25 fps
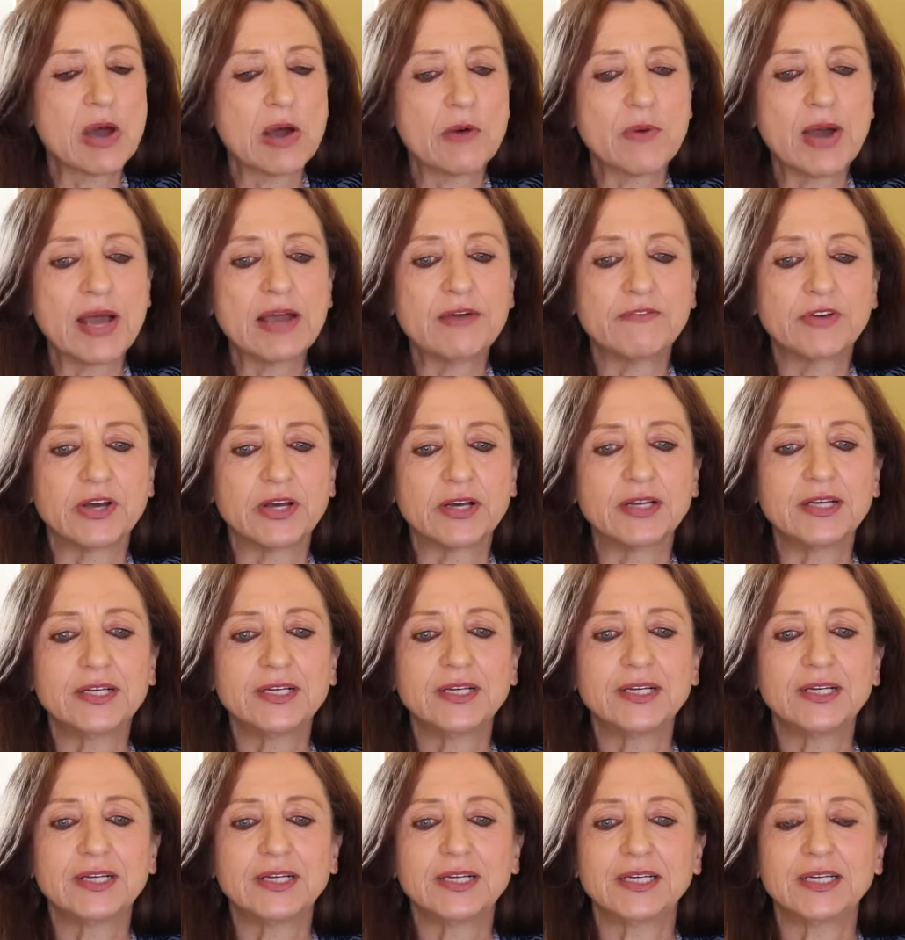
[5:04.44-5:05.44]
however
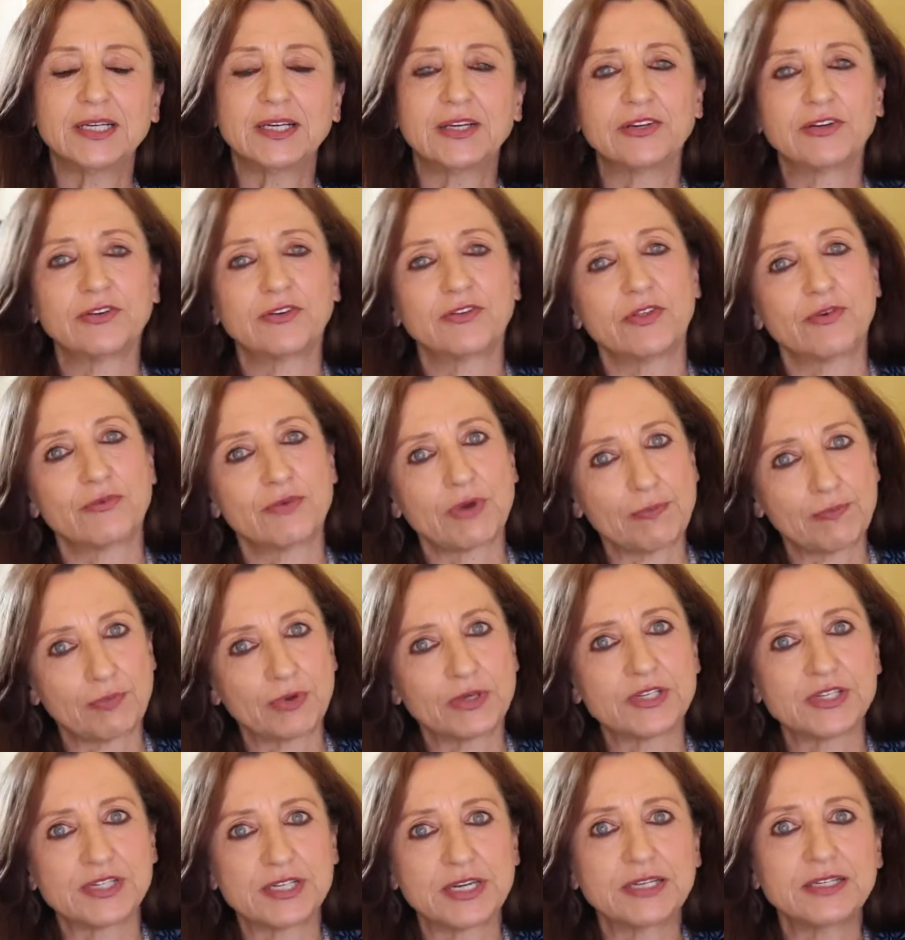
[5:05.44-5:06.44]
you know, the
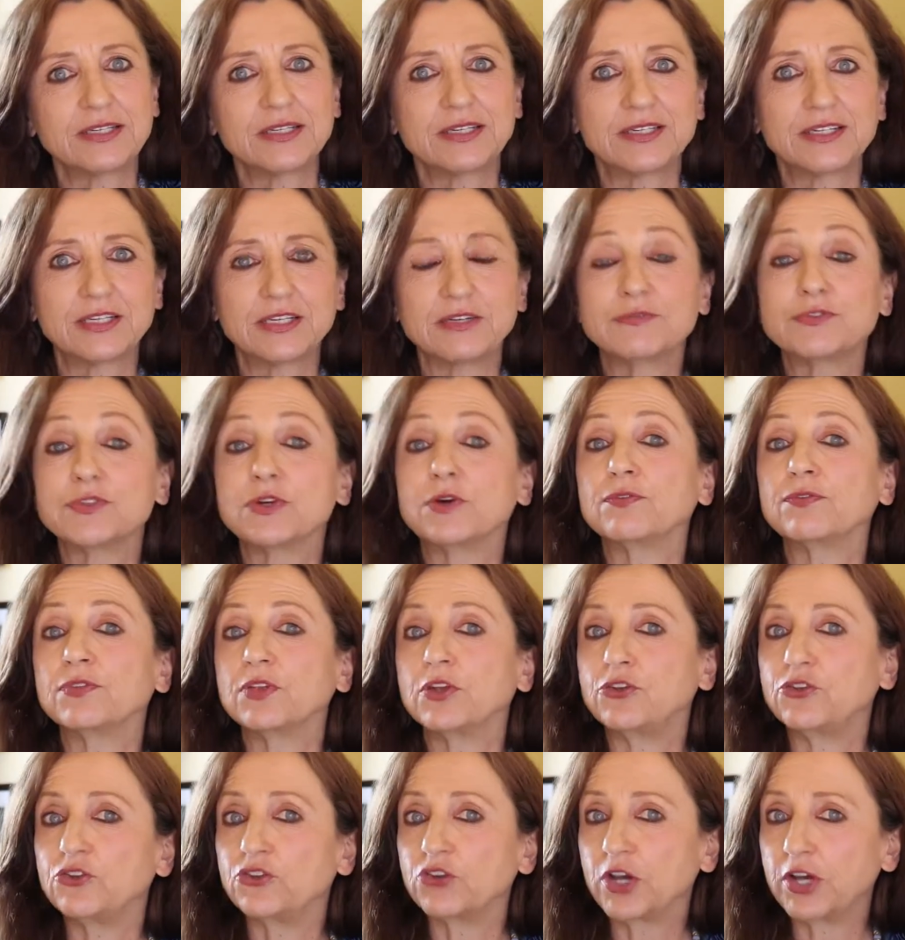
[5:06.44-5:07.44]
representatives of the
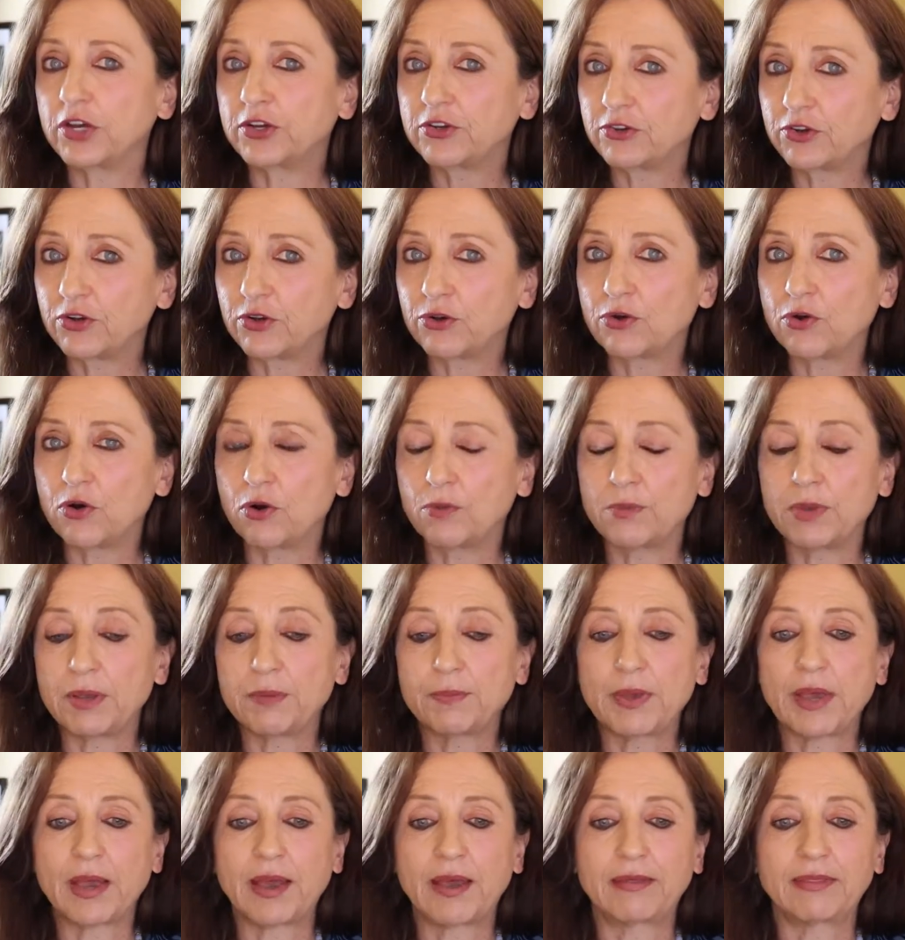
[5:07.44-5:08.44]
journal
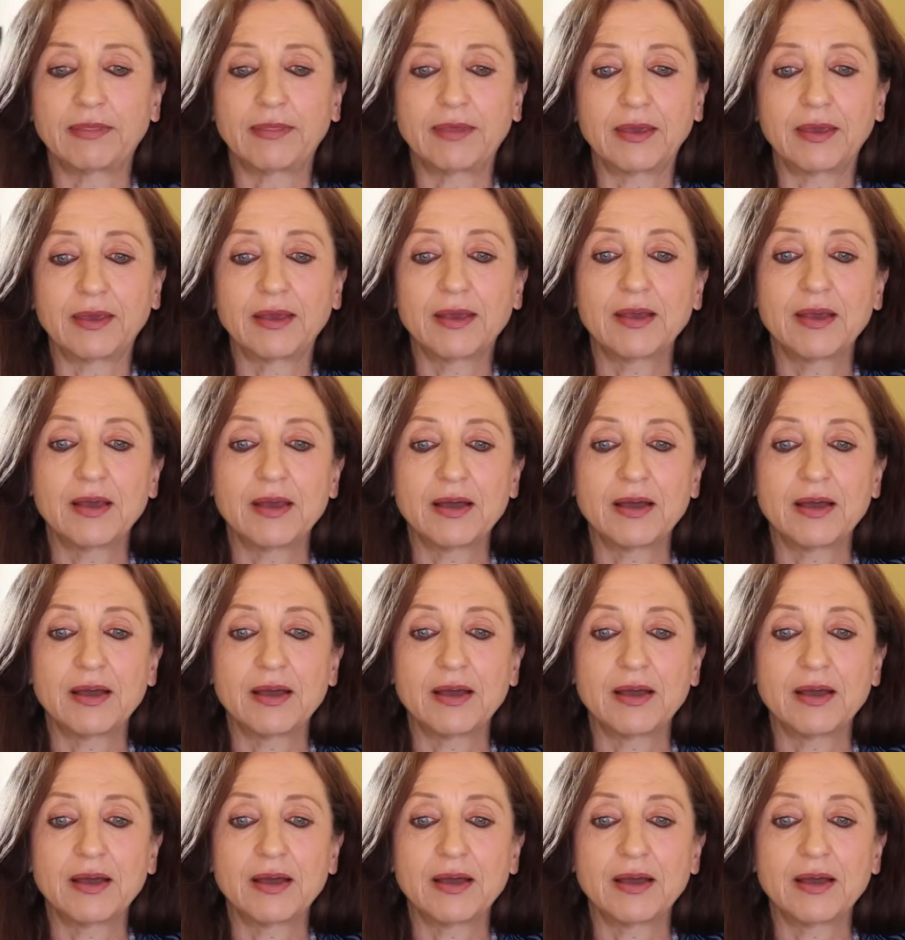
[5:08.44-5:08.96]
Homeopathic